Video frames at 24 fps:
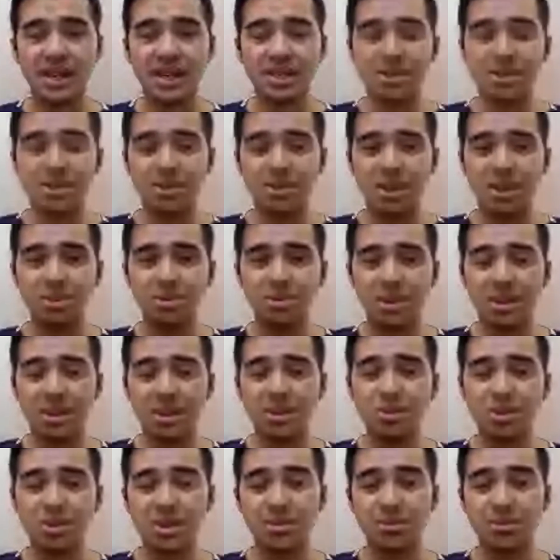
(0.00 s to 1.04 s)
That is
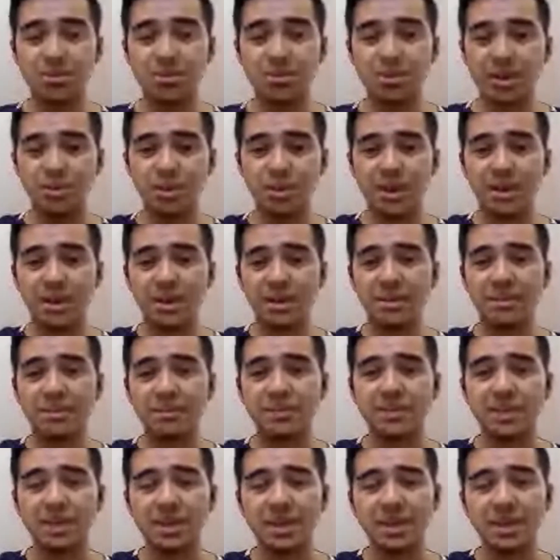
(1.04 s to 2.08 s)
making it attractive.
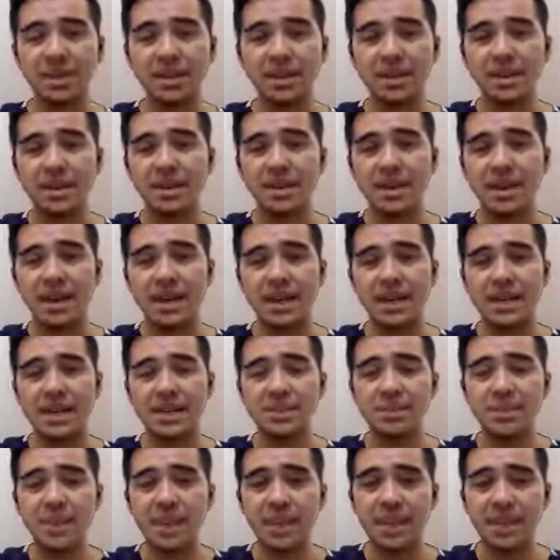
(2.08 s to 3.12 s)
Clean them up, make it
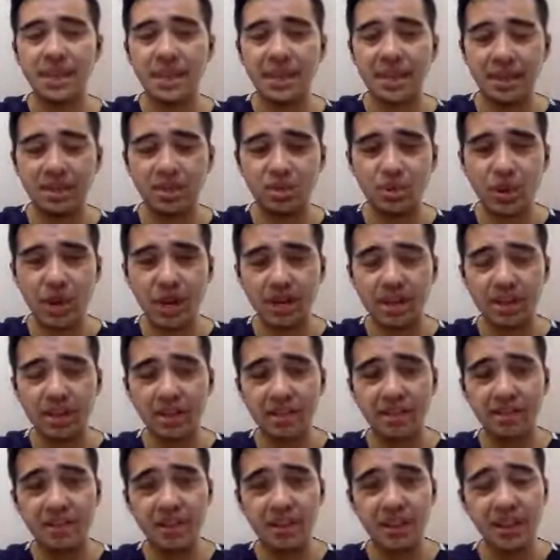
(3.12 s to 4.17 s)
easy. You
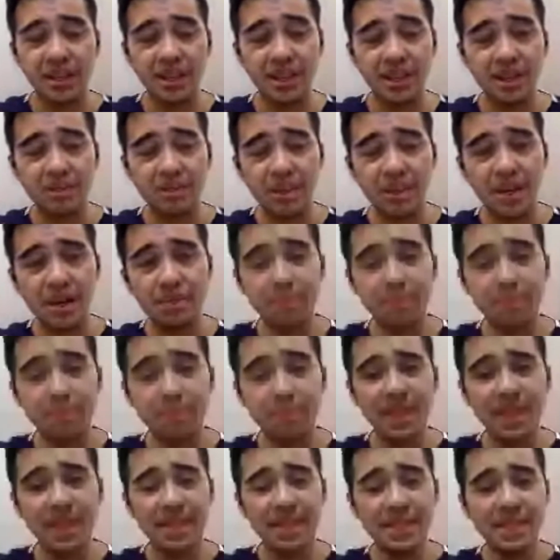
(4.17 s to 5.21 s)
see them right away.
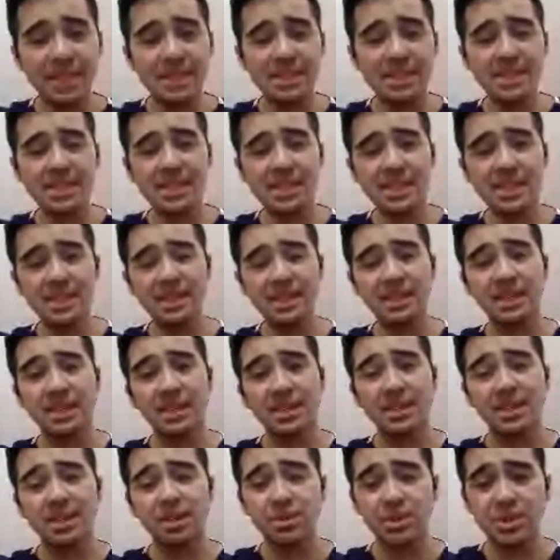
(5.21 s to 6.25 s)
Make it
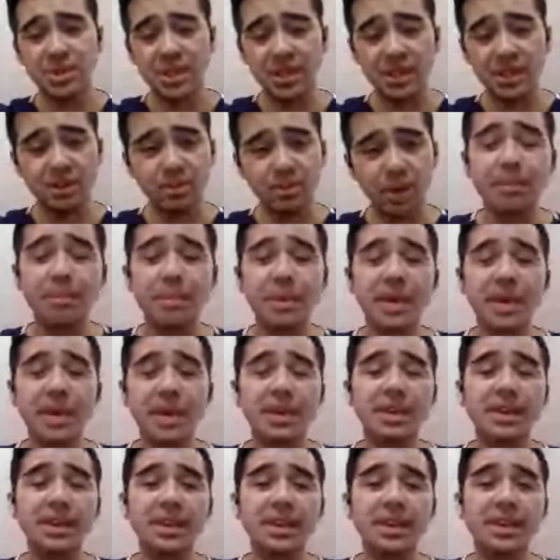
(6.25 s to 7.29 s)
satisfying.
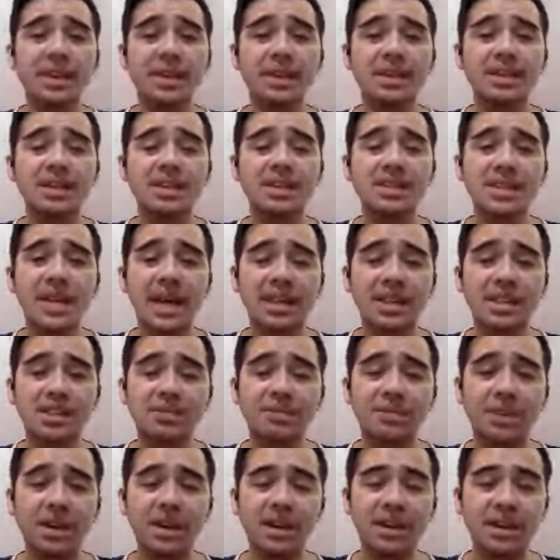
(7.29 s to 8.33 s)
Give yourself
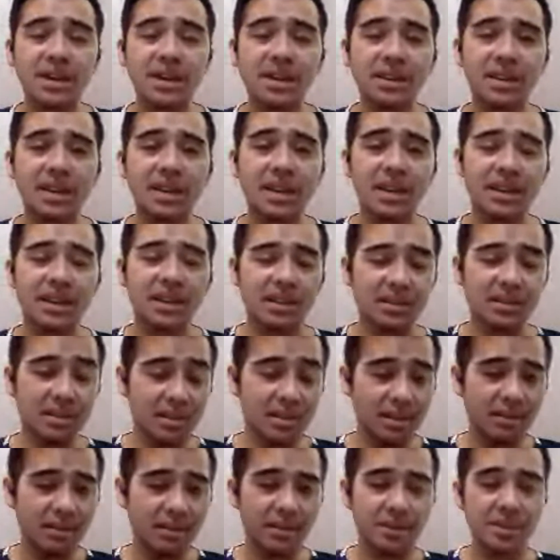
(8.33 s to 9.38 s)
a good
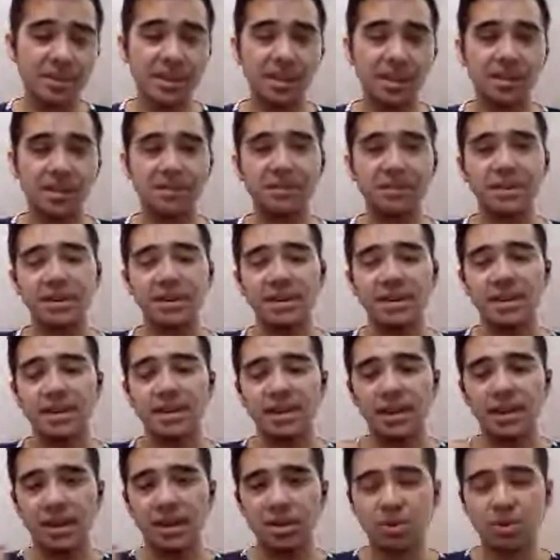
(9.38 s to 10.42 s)
breakfast, cold
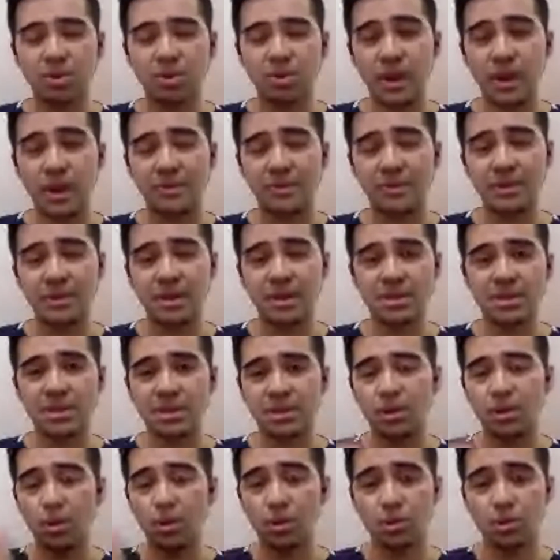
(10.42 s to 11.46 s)
water, shower
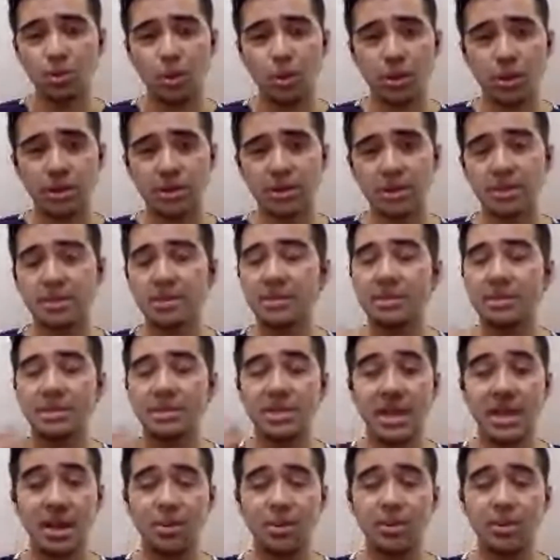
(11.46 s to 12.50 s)
afterwards, and
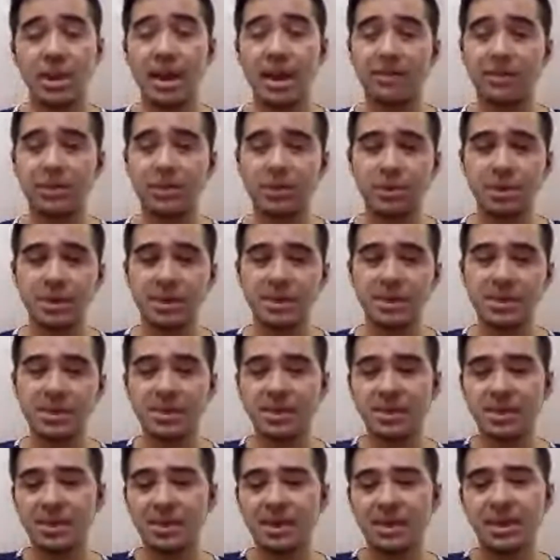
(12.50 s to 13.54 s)
you will be able
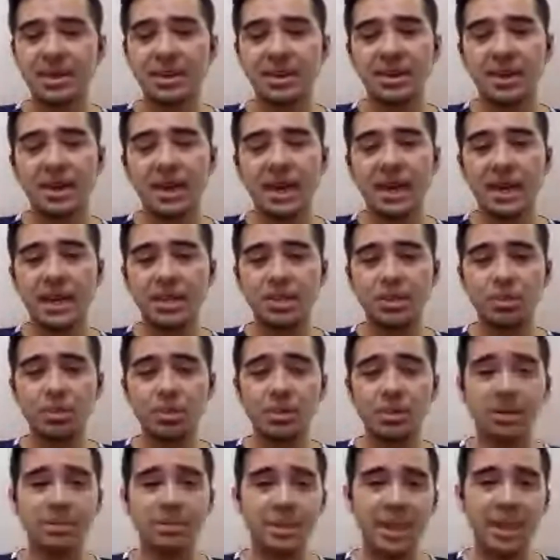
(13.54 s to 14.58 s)
to continue this
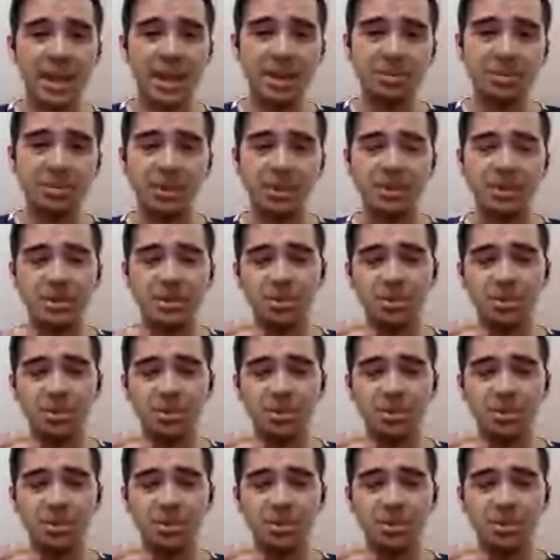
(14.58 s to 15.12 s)
every day.